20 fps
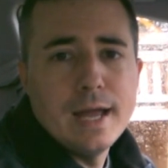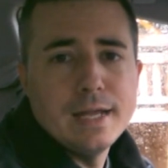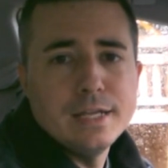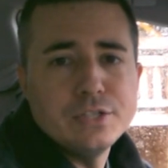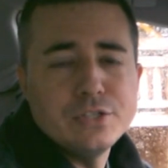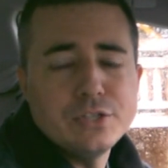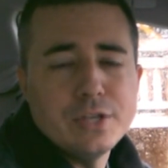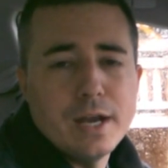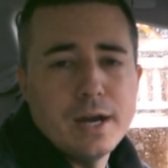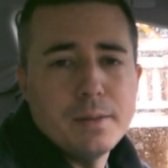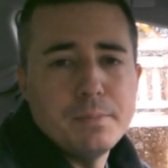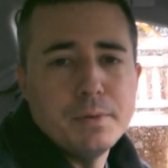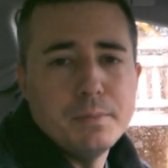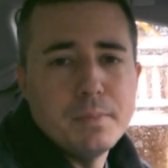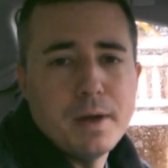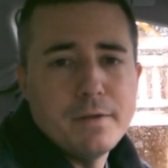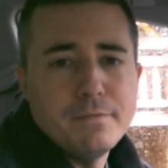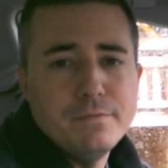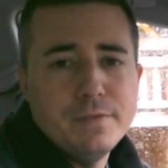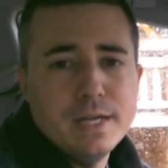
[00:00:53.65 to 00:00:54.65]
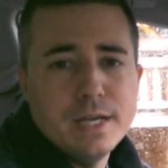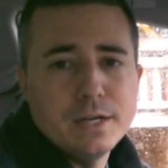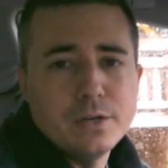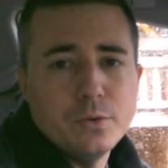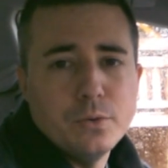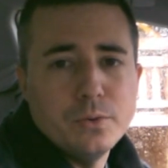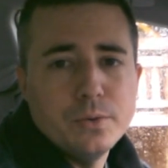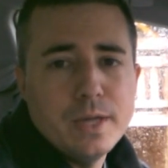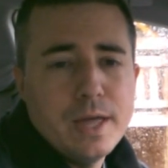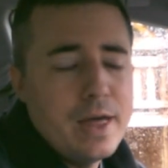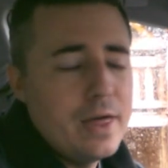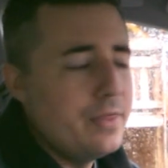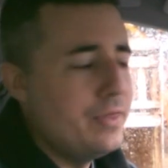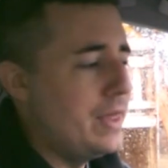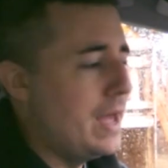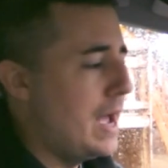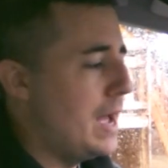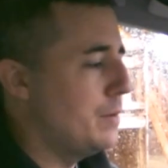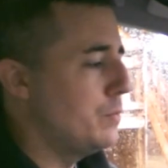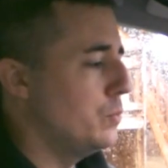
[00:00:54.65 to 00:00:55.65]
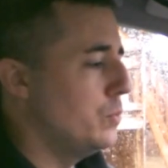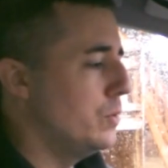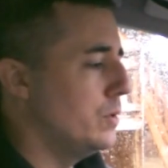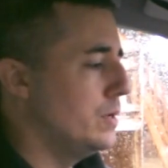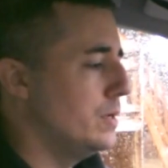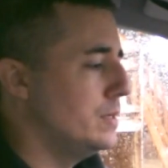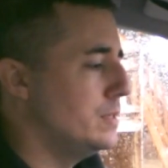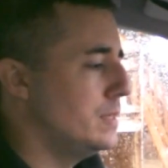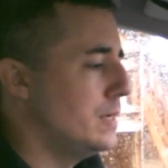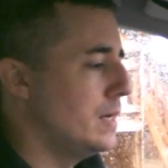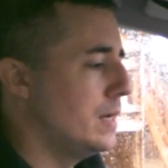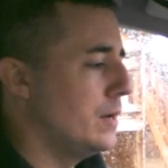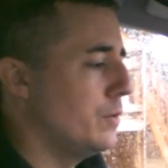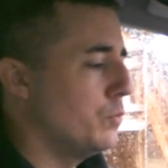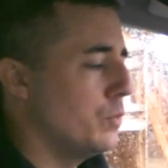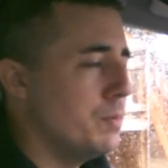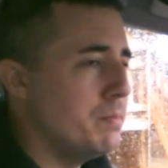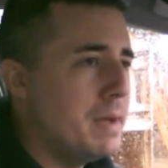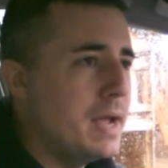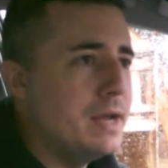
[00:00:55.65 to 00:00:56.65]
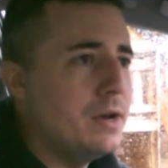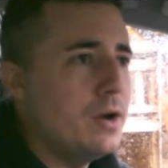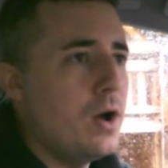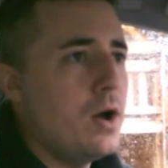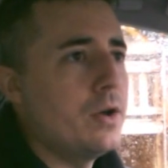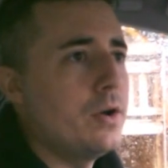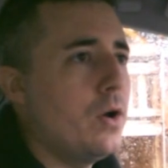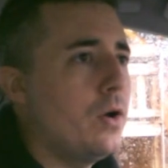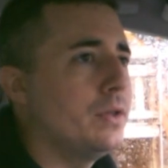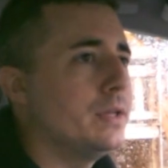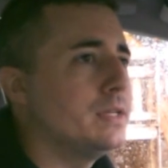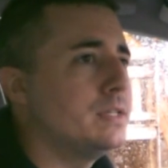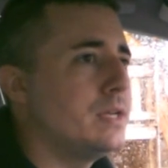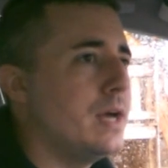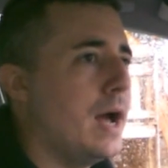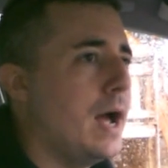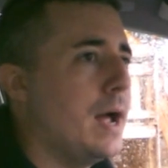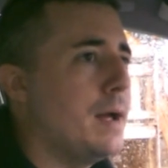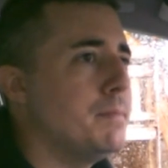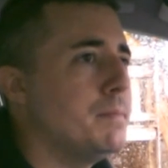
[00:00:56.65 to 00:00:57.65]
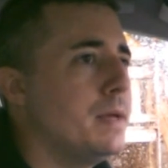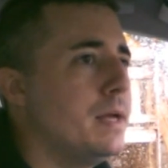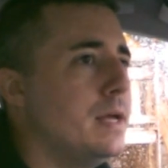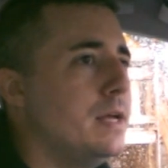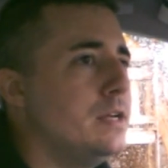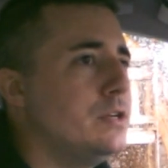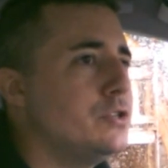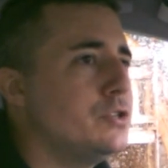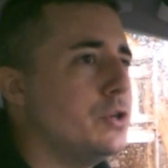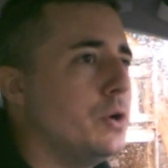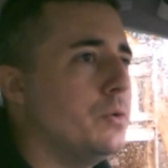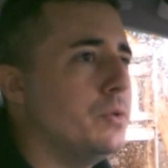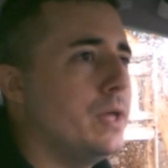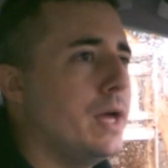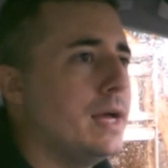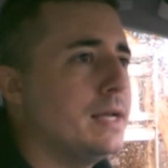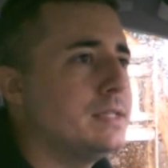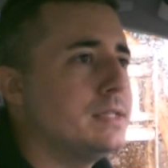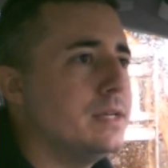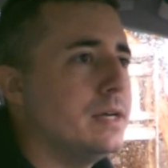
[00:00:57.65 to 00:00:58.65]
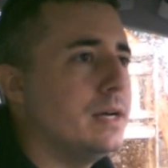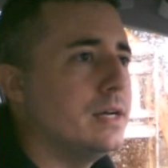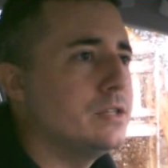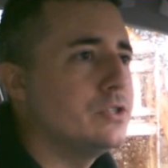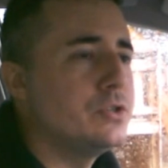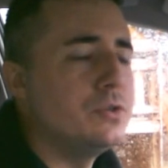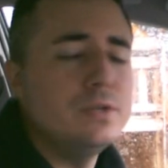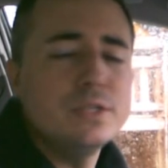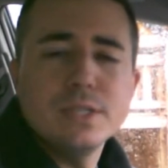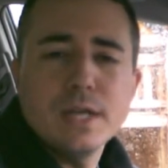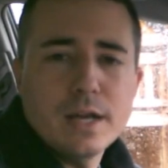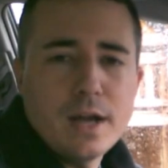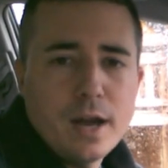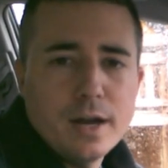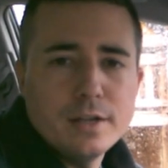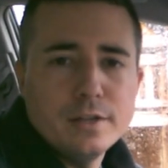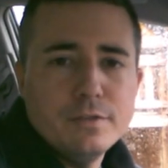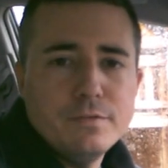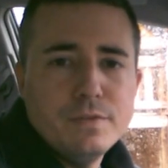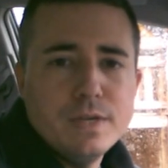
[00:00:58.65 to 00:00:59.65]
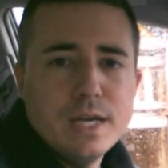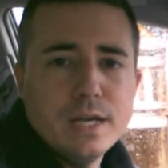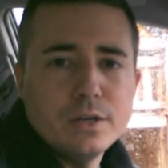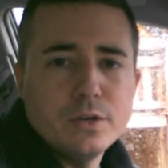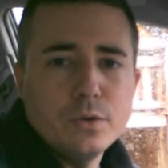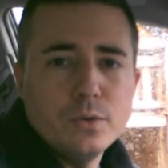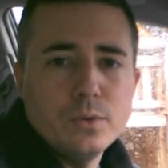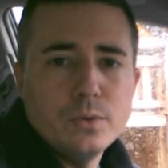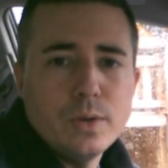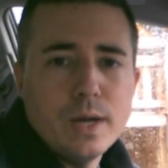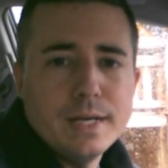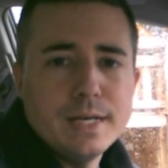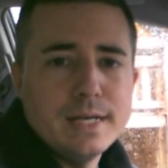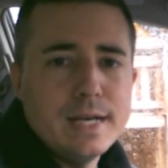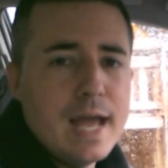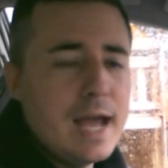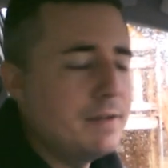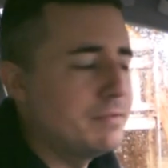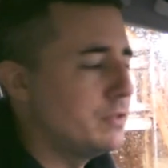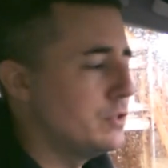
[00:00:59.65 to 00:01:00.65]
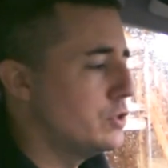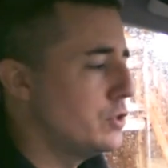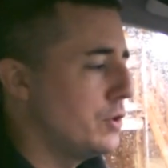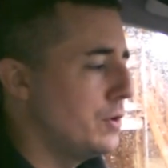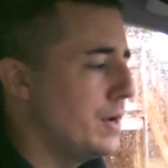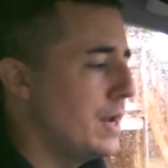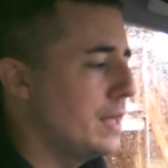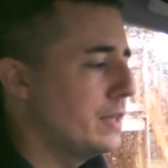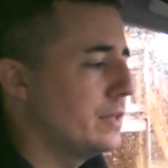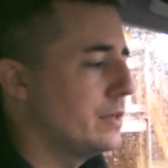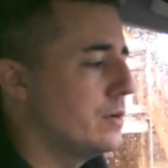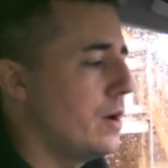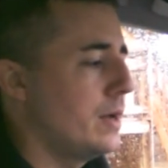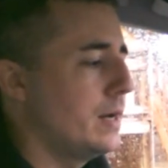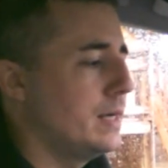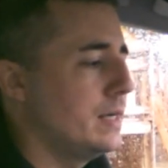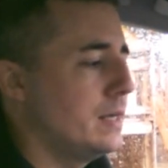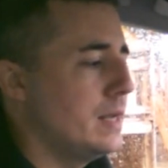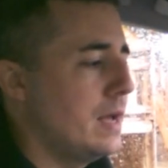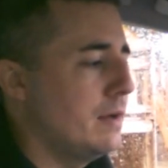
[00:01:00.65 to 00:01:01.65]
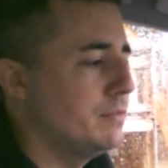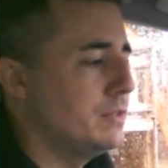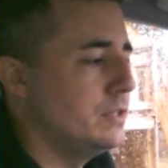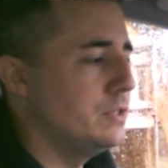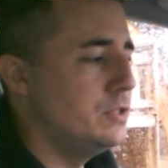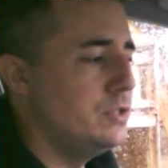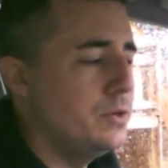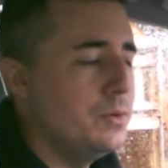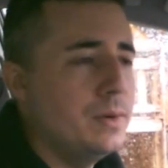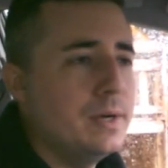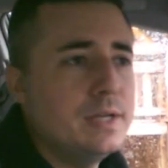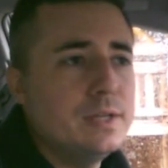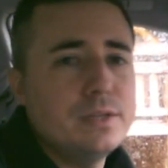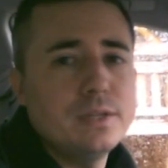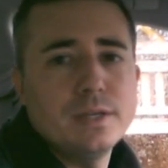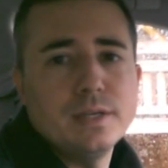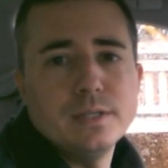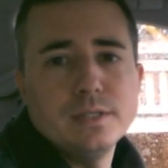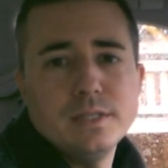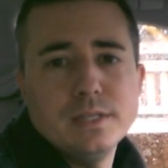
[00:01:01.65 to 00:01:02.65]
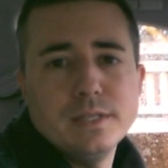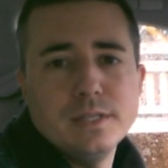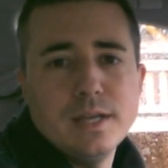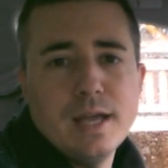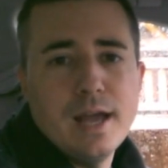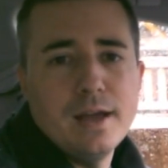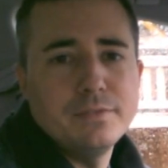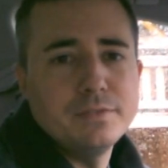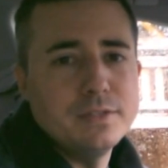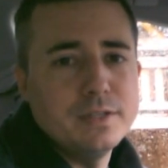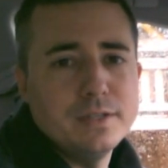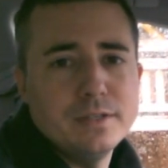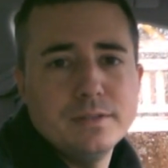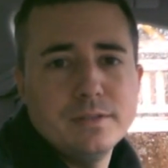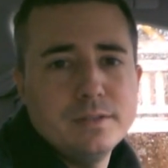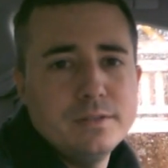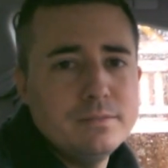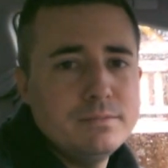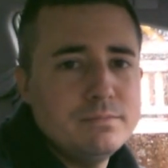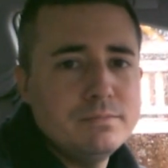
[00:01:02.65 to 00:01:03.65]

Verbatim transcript: a setup in my vehicle that would uh, remain on all the time, so that uh, as soon as I got in the vehicle, I didn't have to turn anything on, I didn't have to do anything, didn't have to,